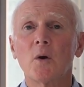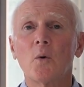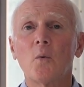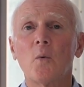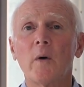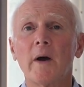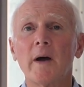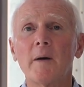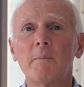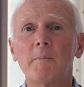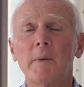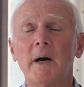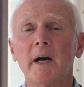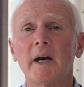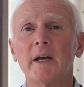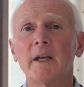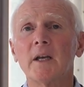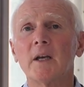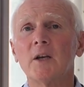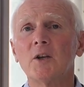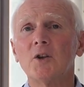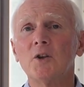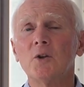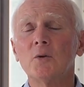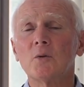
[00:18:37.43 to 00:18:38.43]
whereby
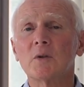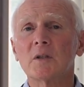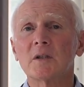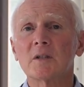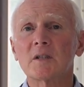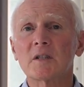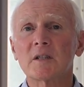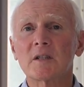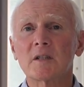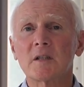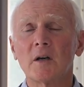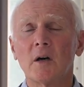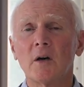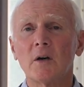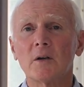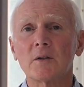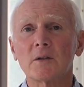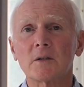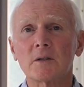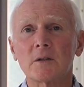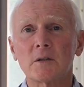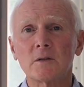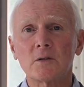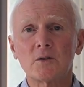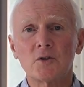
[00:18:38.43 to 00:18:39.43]
you can
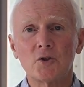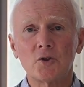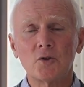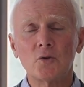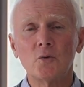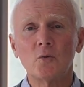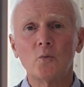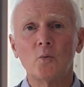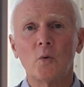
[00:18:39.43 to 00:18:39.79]
start to do